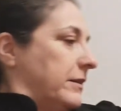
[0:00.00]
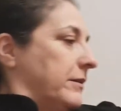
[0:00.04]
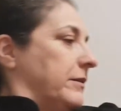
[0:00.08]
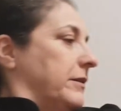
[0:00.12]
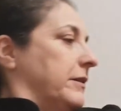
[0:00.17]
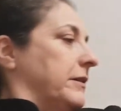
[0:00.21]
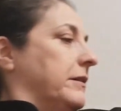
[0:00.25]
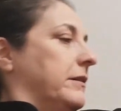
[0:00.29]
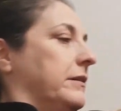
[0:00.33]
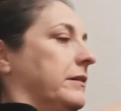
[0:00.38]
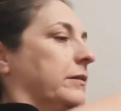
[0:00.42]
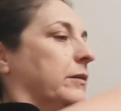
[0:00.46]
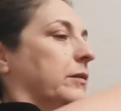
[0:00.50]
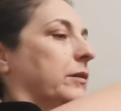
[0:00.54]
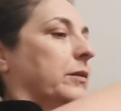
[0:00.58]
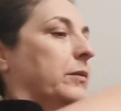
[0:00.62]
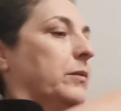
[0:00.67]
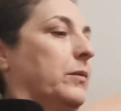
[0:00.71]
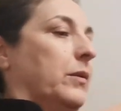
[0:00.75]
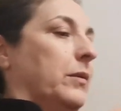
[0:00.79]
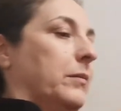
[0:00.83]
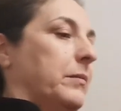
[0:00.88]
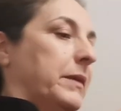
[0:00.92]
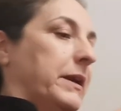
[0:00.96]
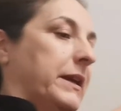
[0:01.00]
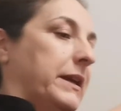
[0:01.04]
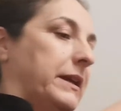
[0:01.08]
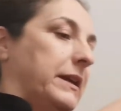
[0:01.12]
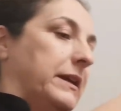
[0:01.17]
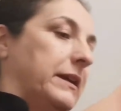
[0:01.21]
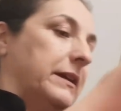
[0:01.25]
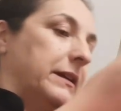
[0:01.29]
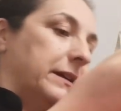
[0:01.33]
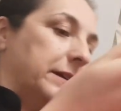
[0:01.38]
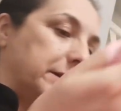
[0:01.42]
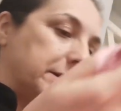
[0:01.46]
don't know what
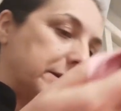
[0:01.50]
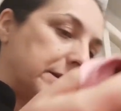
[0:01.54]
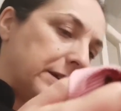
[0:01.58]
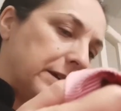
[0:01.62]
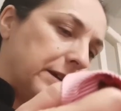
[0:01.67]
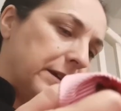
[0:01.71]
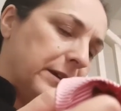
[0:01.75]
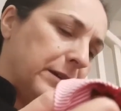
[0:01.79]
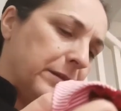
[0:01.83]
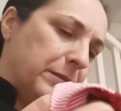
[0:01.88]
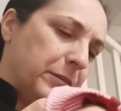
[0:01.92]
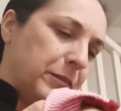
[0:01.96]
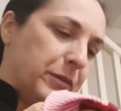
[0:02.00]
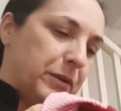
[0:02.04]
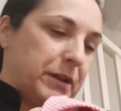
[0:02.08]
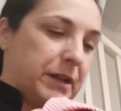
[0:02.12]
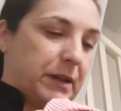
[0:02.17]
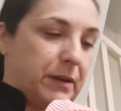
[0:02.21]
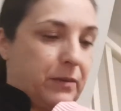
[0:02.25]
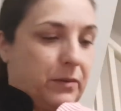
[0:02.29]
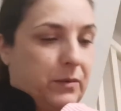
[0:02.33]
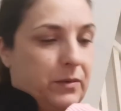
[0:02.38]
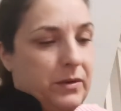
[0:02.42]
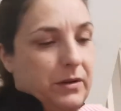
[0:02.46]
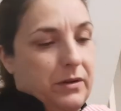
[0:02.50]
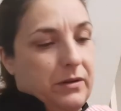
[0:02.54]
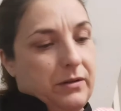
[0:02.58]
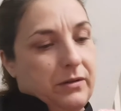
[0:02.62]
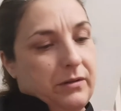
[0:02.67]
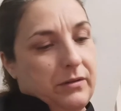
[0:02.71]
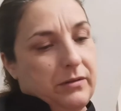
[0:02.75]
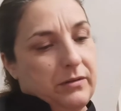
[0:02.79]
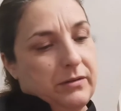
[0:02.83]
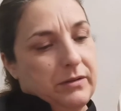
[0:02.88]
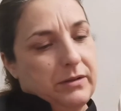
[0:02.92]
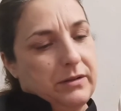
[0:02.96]
make it is, but it
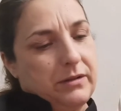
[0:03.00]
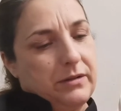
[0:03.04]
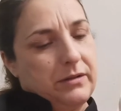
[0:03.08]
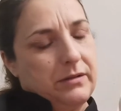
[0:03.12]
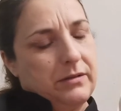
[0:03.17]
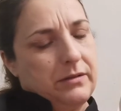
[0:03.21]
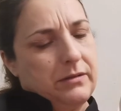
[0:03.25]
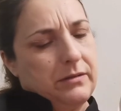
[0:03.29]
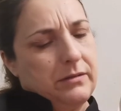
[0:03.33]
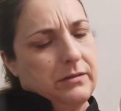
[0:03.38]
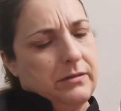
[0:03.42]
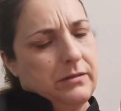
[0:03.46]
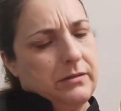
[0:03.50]
was